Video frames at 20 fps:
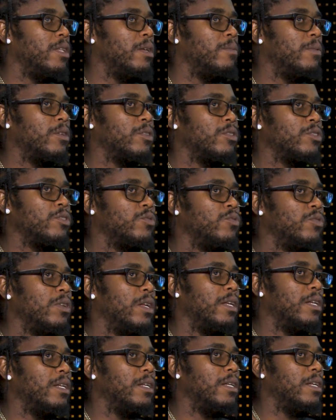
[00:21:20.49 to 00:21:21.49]
let them go to
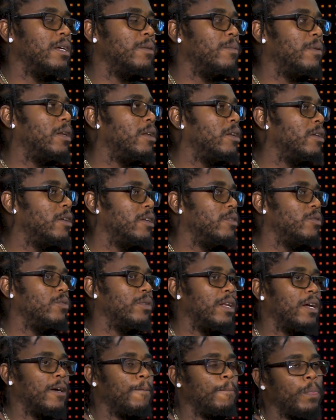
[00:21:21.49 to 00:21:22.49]
school and them
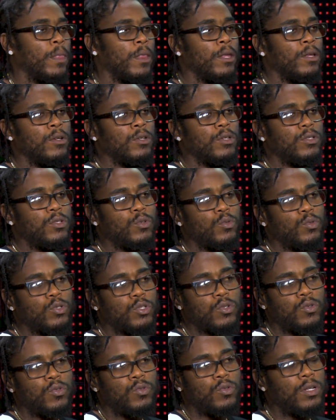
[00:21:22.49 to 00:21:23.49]
learn whether
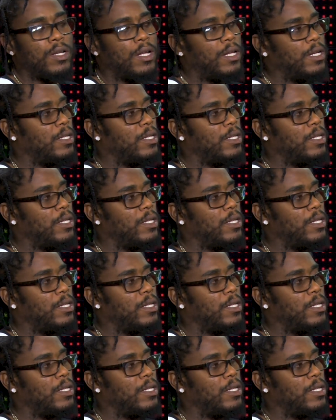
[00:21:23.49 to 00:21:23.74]
through school